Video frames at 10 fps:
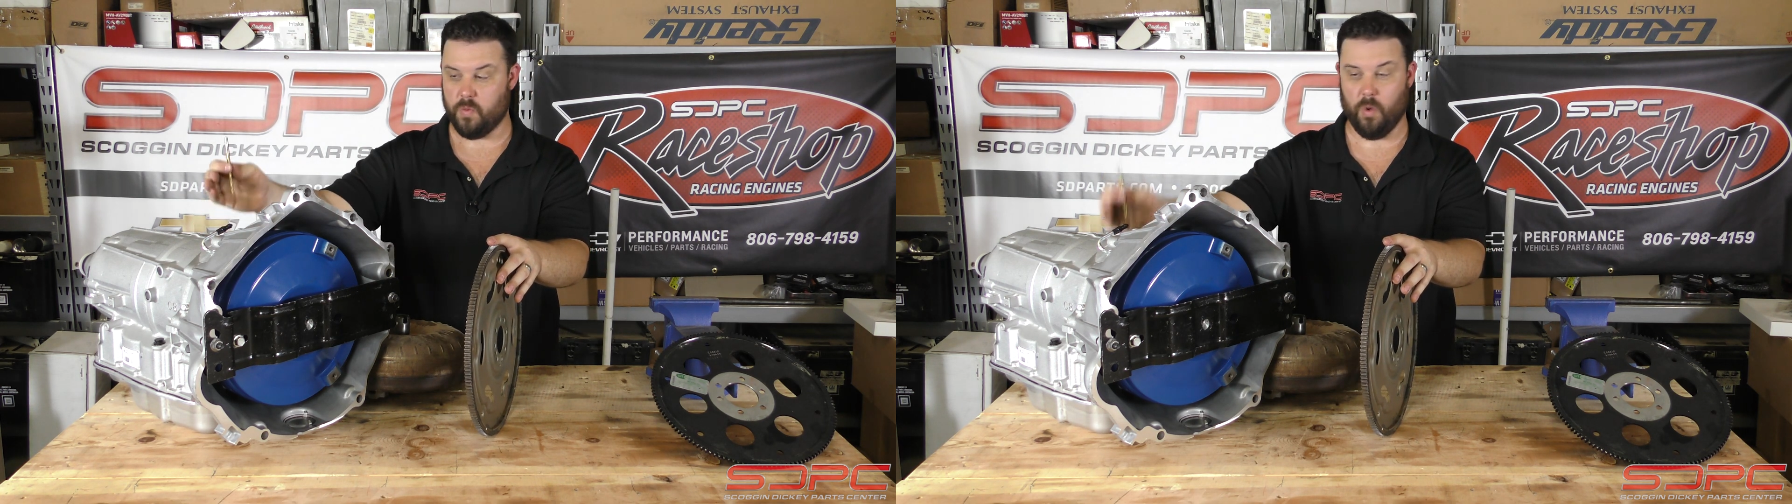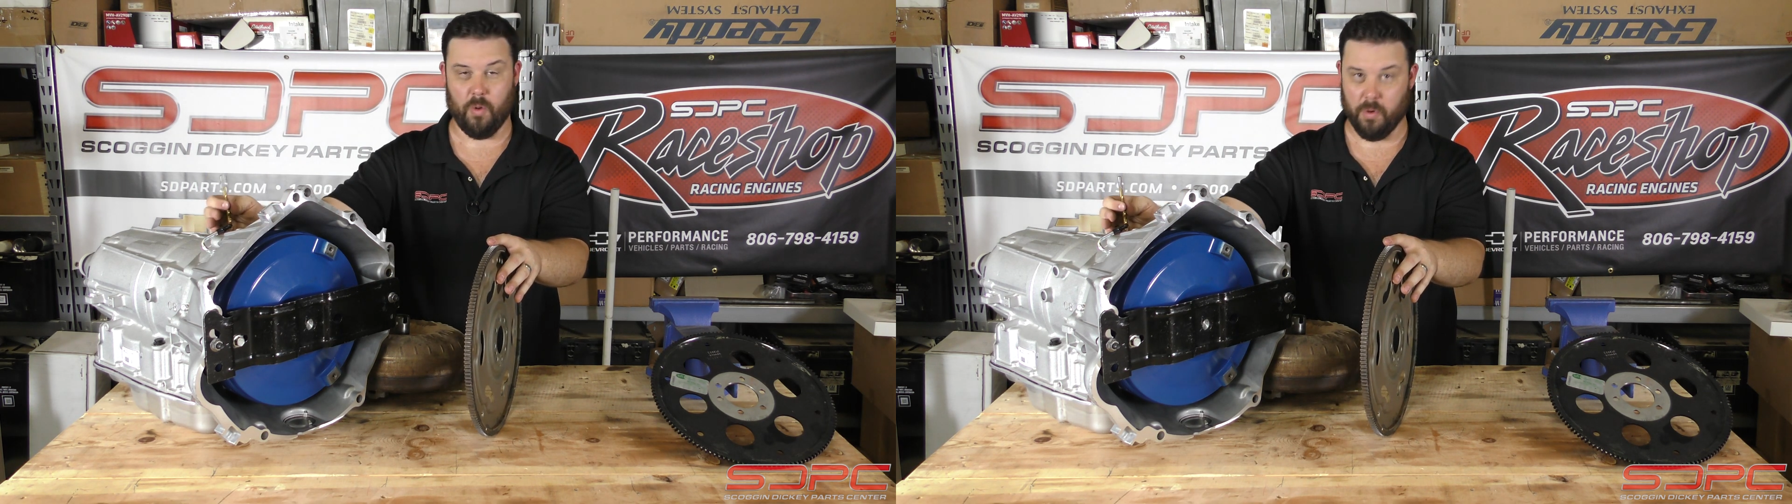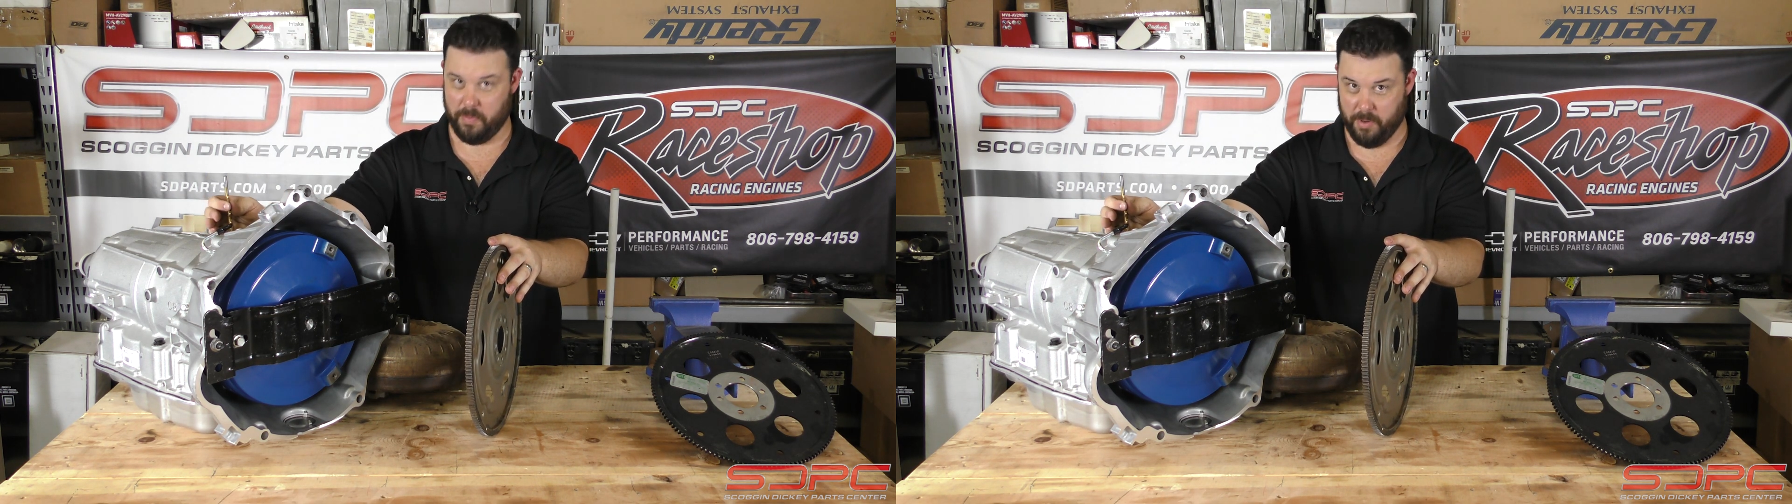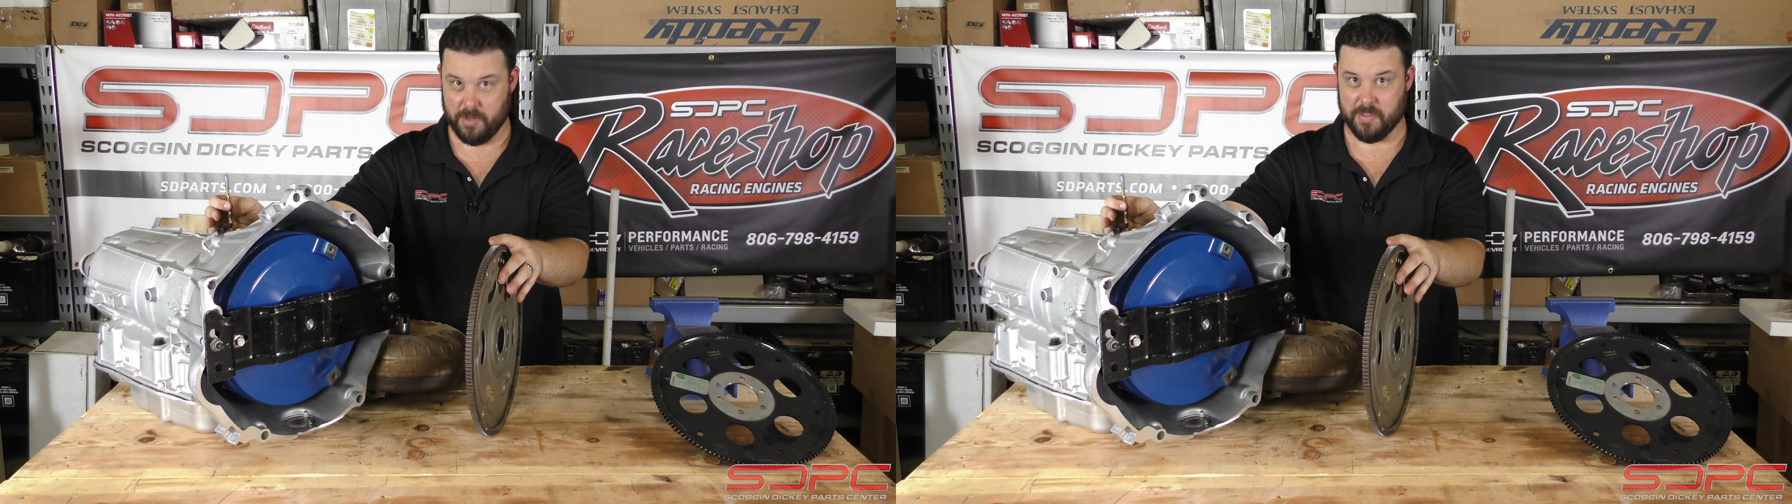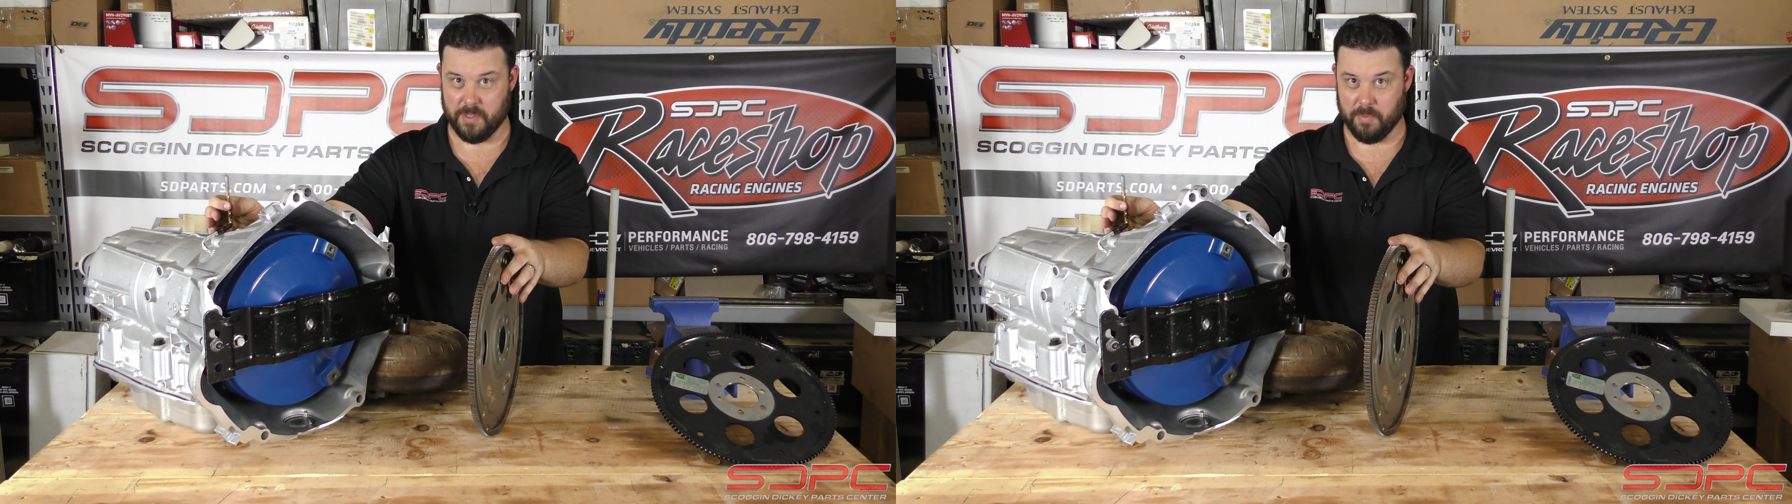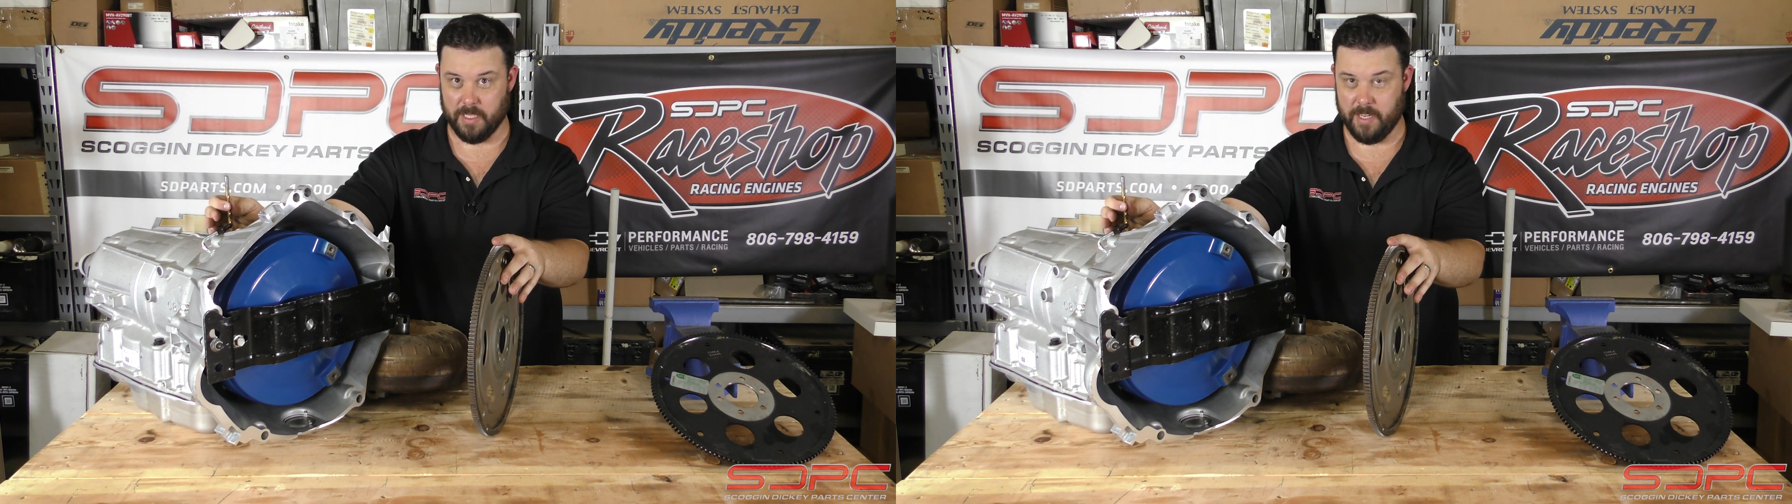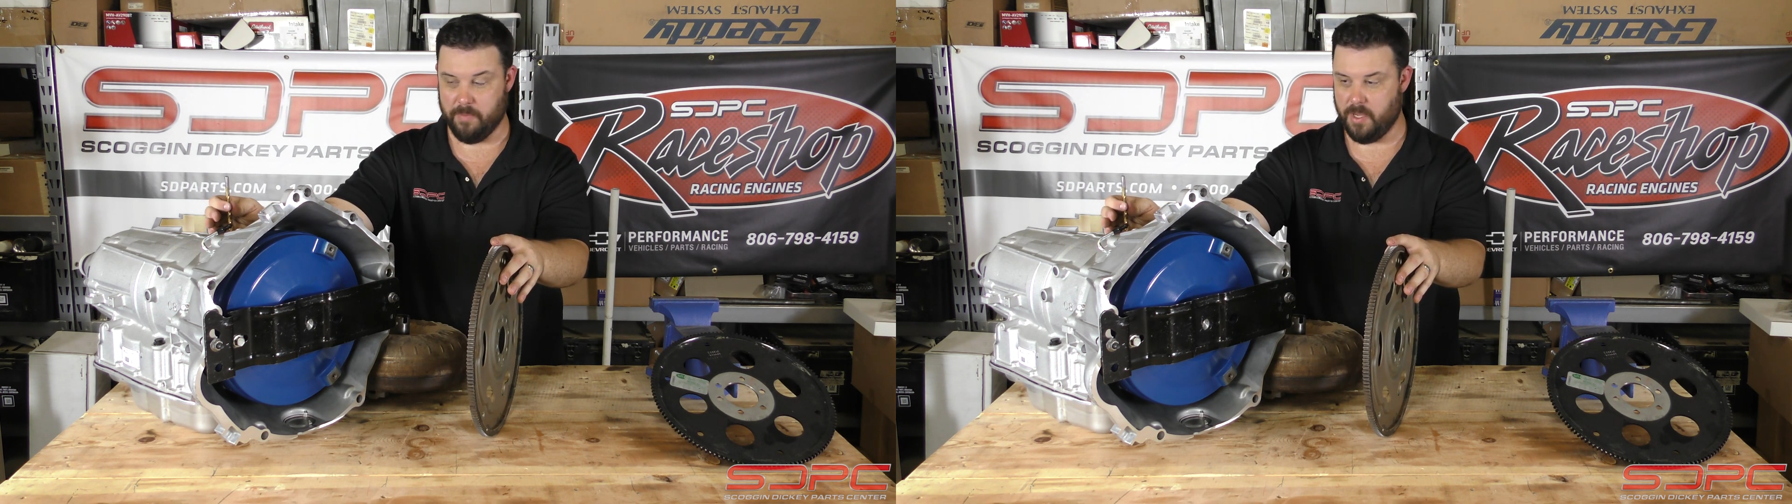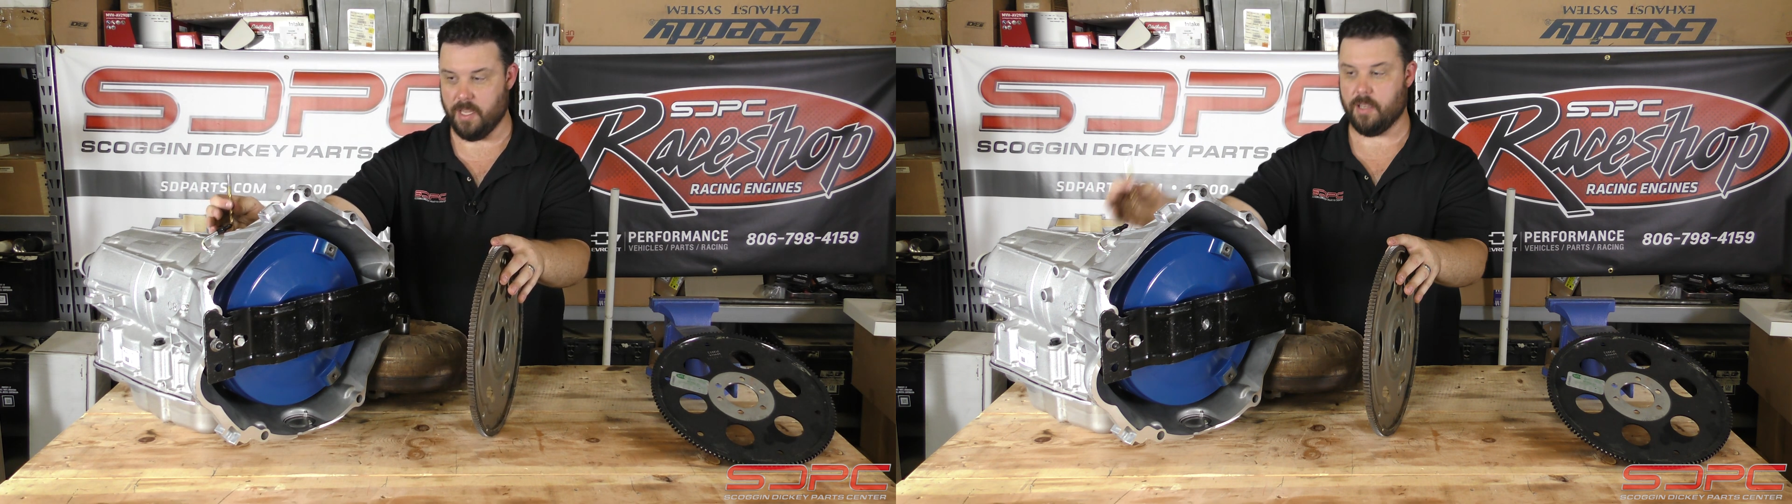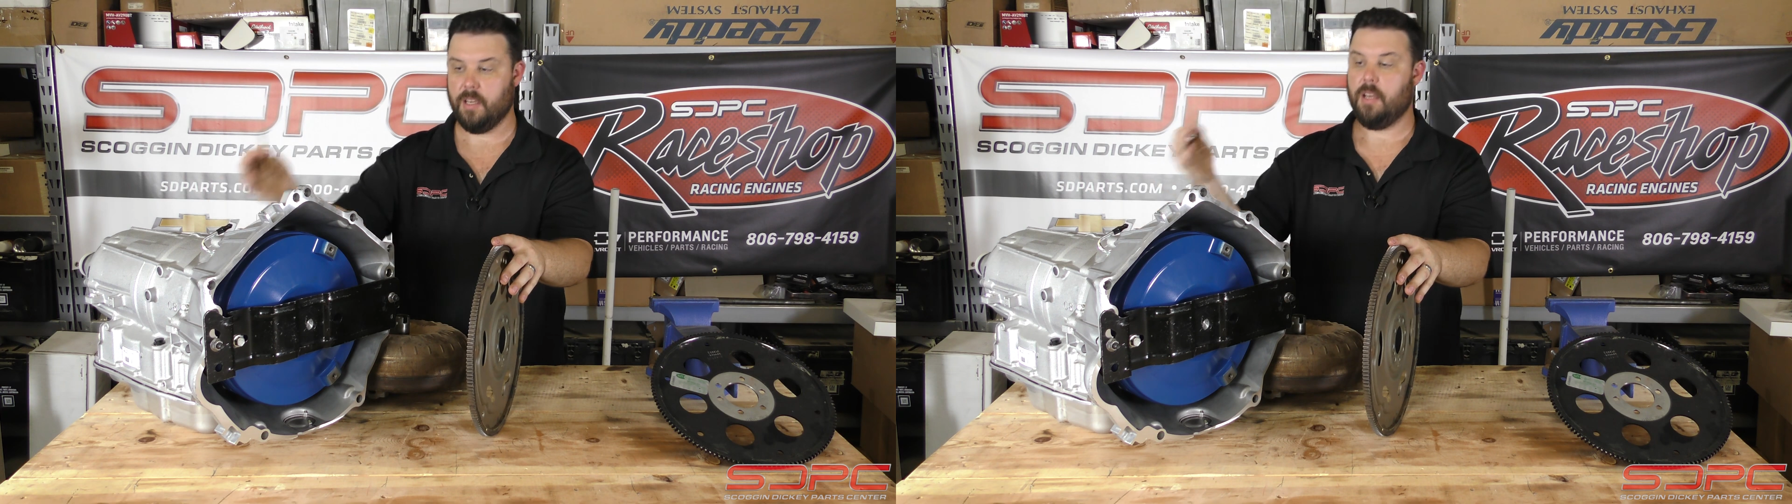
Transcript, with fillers: well worth purchasing, believe me.